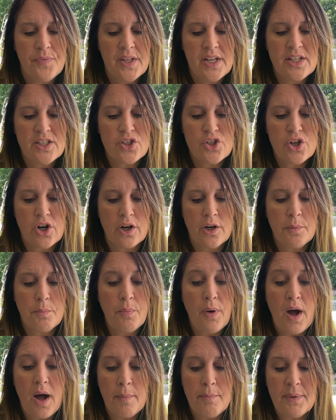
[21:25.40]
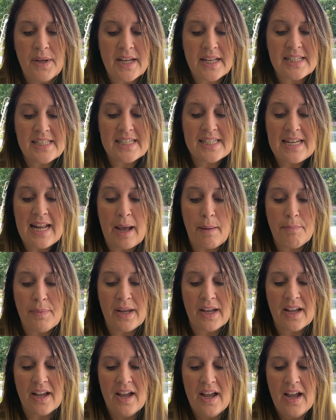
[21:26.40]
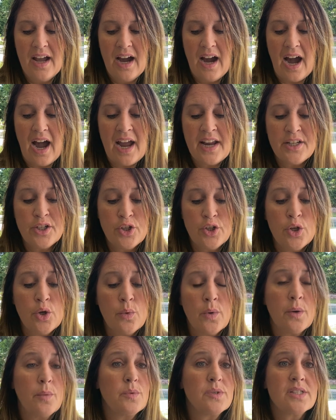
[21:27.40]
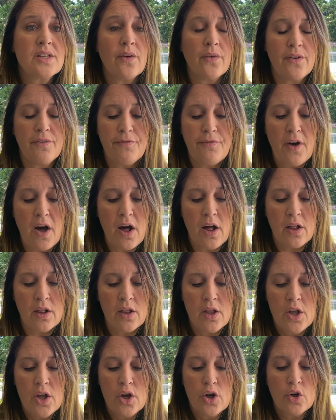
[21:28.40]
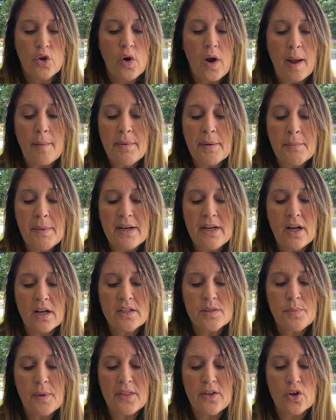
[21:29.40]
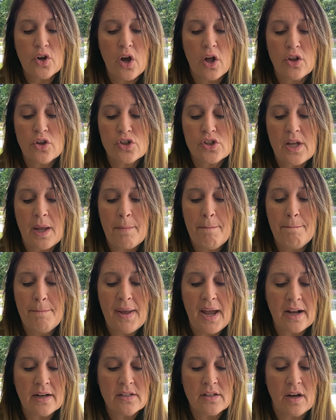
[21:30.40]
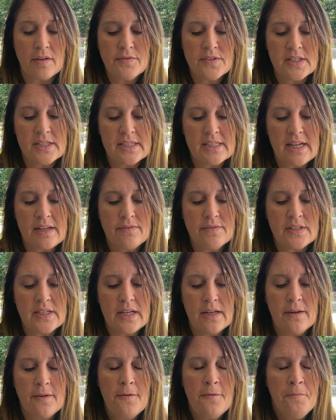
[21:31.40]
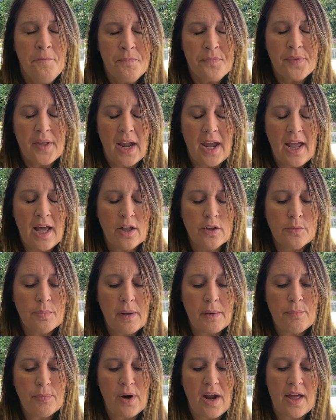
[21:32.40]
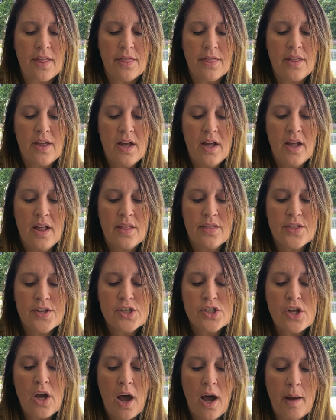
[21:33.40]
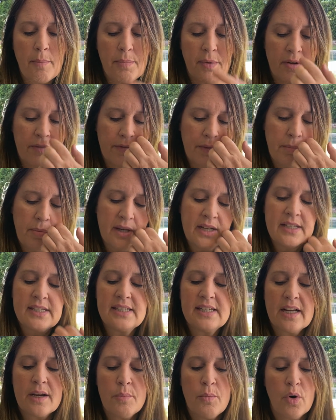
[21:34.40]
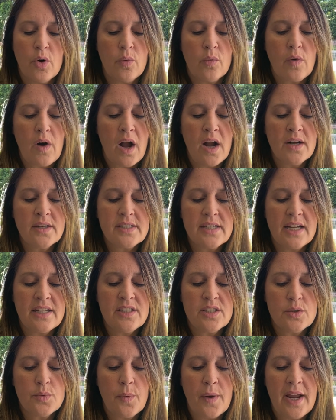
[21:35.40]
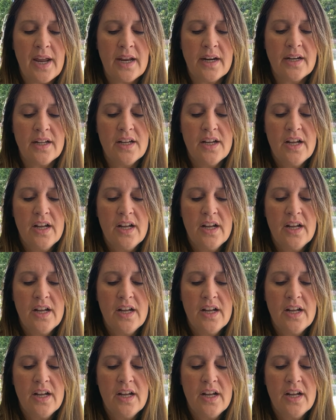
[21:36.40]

It started popping and snapping. I knew it was going to fall. Grabbing my dogs by their collars, I backed off to safety. I held my breath. The top of the big sycamore rocked and swayed.